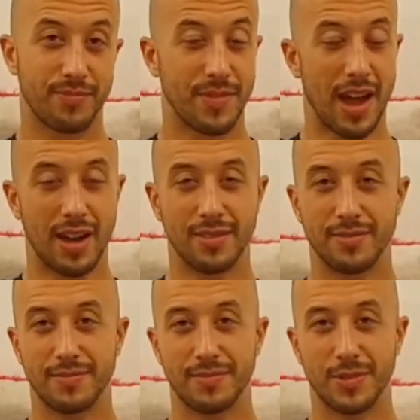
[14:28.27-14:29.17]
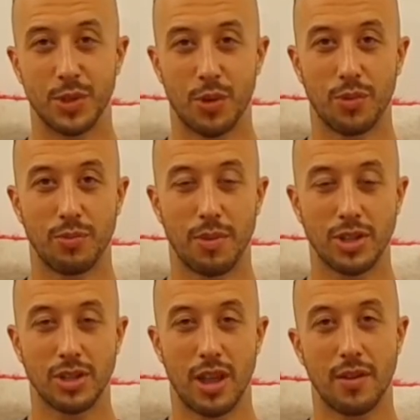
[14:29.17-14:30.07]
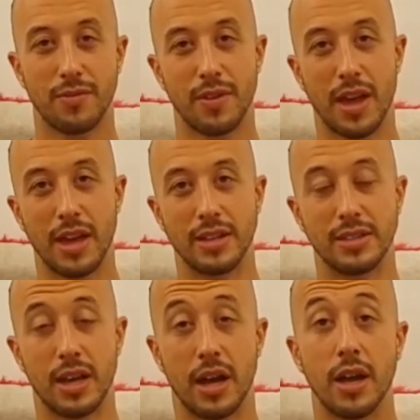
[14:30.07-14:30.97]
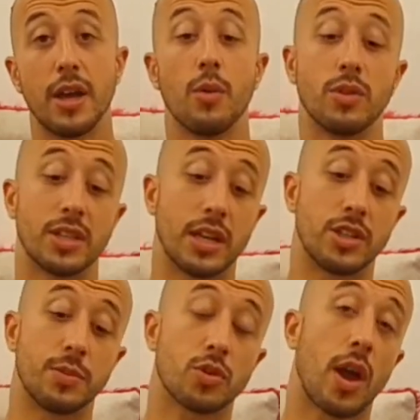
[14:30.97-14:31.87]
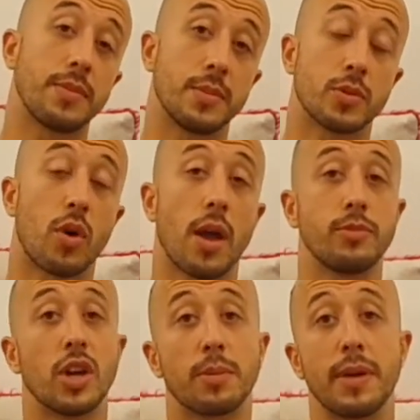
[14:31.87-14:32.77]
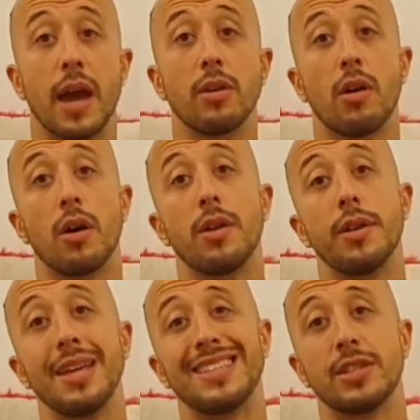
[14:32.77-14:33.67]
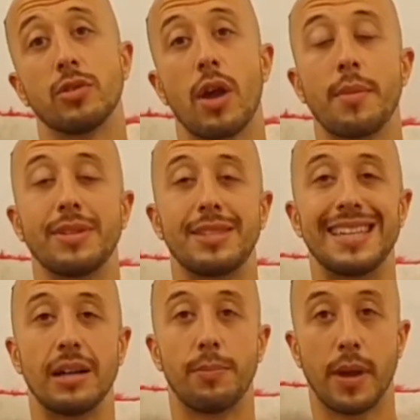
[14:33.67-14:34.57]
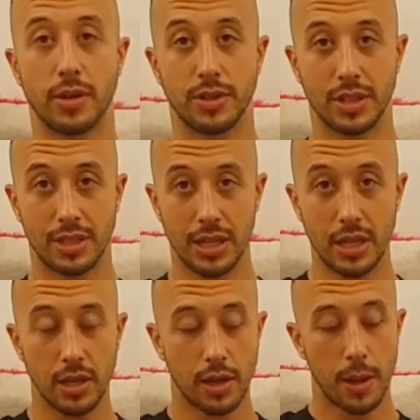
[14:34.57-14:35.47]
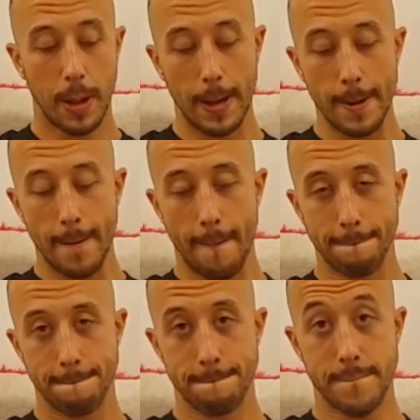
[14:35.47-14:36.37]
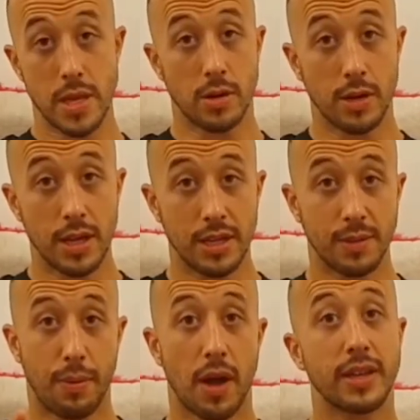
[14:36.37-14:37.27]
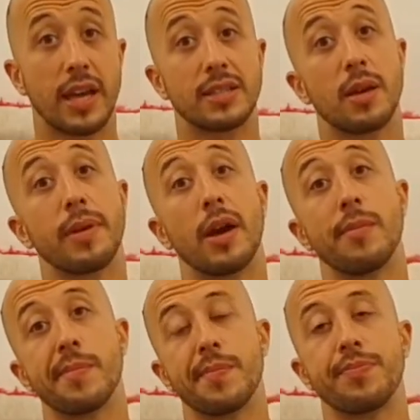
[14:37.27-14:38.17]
Yeah, so much love. And once again, subscribe. Check me out on Instagram at Single Parent Succeed. There is a podcast coming out.